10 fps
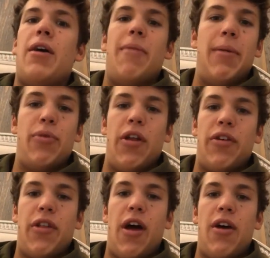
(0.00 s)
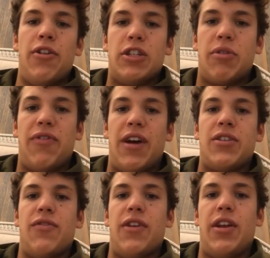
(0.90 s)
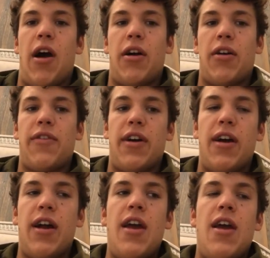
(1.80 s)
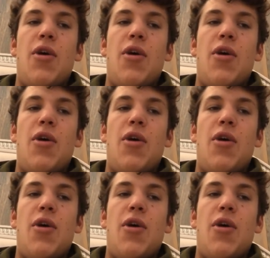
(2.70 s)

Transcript: my brother-in-law, who's a professional videographer.